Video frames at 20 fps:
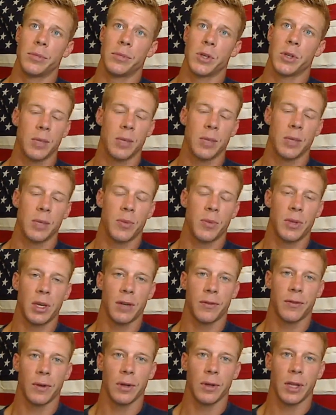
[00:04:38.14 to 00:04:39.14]
So I did something
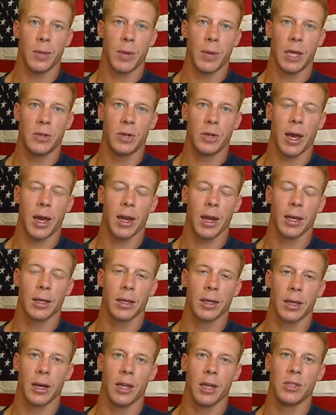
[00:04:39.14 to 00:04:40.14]
different and patriotic,
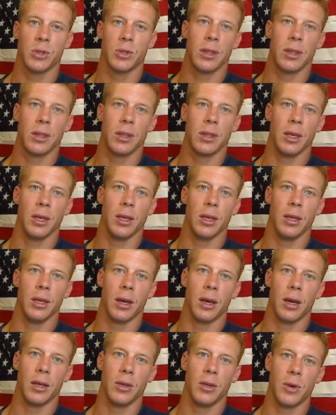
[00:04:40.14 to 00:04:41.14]
and I joined
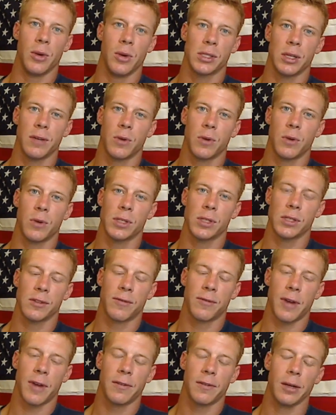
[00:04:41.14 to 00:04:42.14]
the U.S. Air Force as
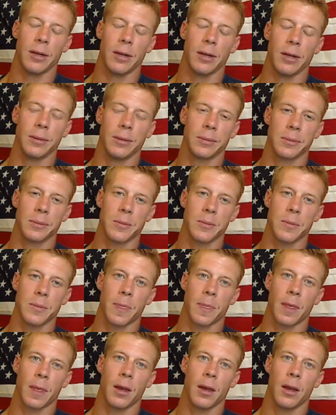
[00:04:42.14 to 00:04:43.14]
a firefighter
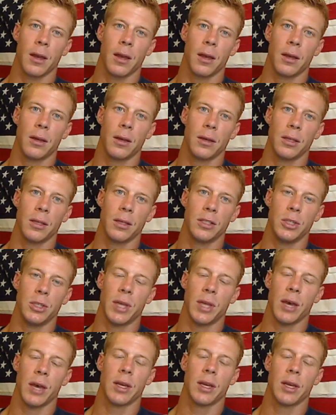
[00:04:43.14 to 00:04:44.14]
in
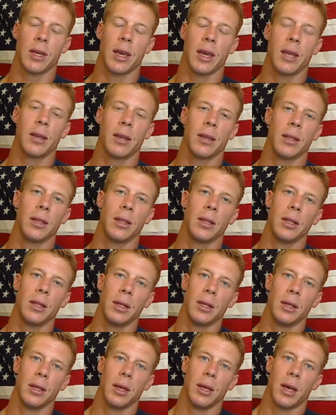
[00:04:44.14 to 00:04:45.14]
2009.
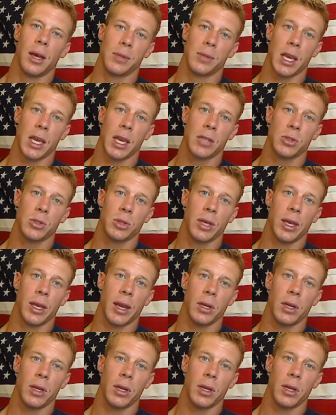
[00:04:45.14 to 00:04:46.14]
I'm scheduled to
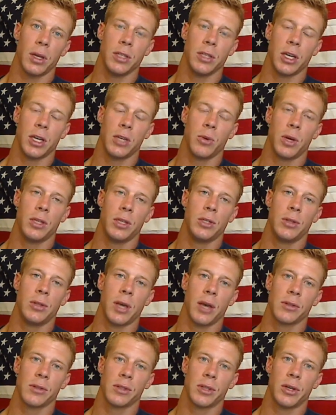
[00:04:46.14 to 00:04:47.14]
get out in January
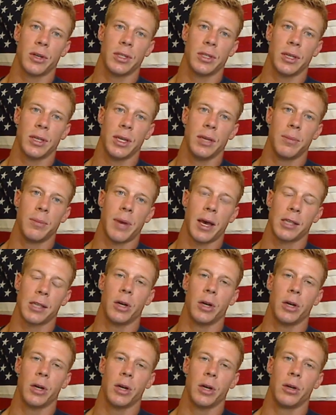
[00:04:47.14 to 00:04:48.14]
2013,
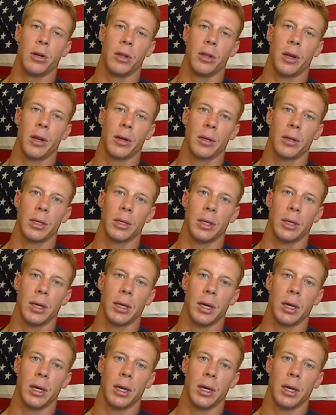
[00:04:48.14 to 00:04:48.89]
possibly earlier,